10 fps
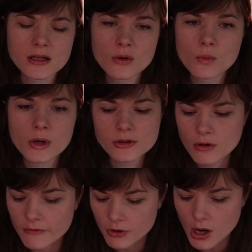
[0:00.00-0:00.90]

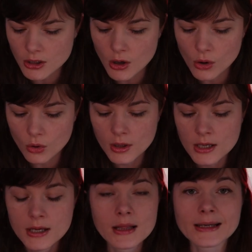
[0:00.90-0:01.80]
whatsoever at all,
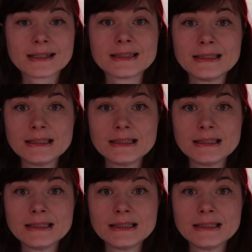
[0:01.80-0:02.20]
like